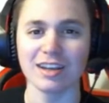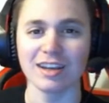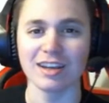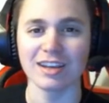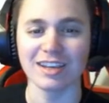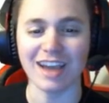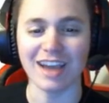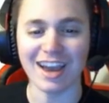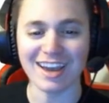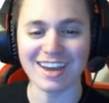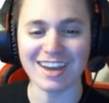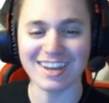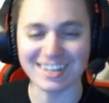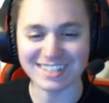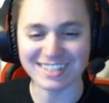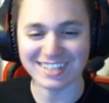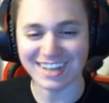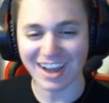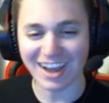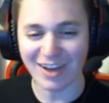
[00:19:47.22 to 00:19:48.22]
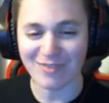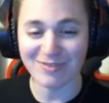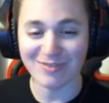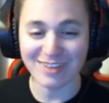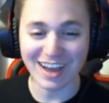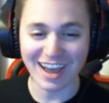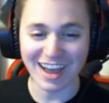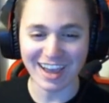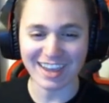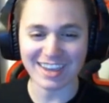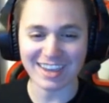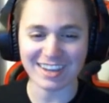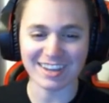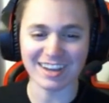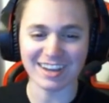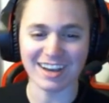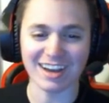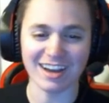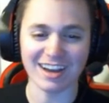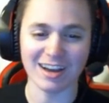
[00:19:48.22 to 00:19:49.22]
Guys, I'm back.
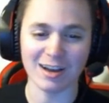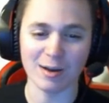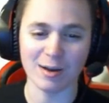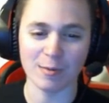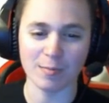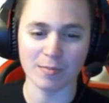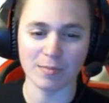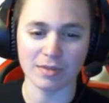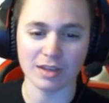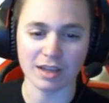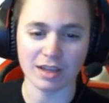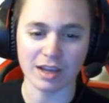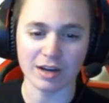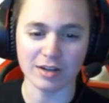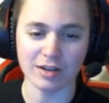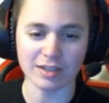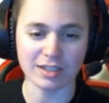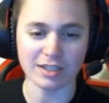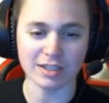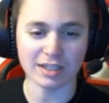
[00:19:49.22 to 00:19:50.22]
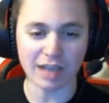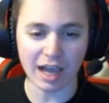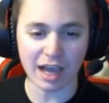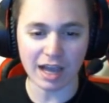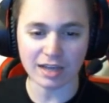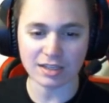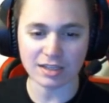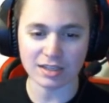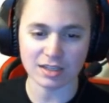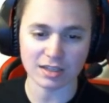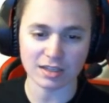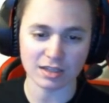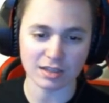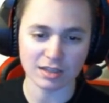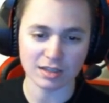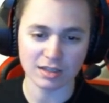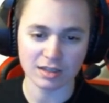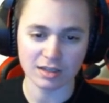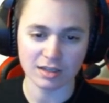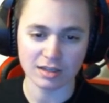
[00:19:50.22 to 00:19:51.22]
Um, here's Scott.
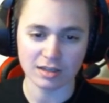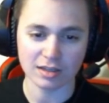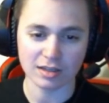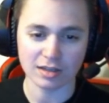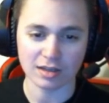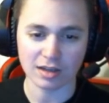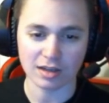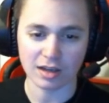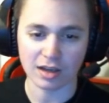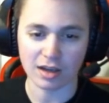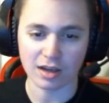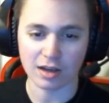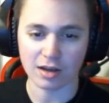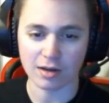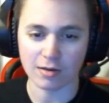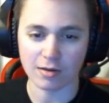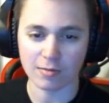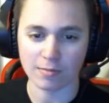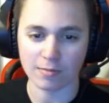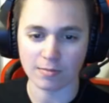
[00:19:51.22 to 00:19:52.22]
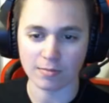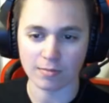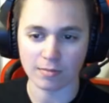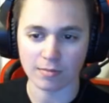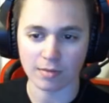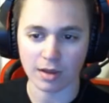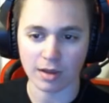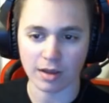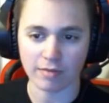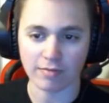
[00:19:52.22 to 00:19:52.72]
Um, I,